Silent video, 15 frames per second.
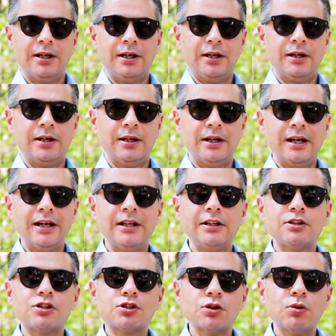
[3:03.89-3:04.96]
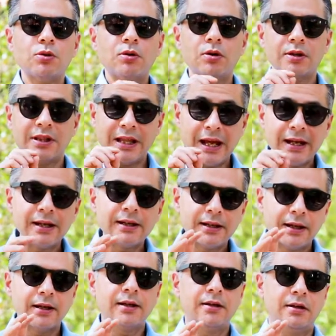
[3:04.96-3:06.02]
and it's so
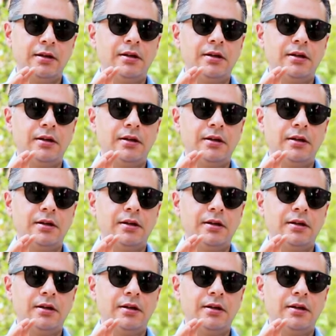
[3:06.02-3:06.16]
authentic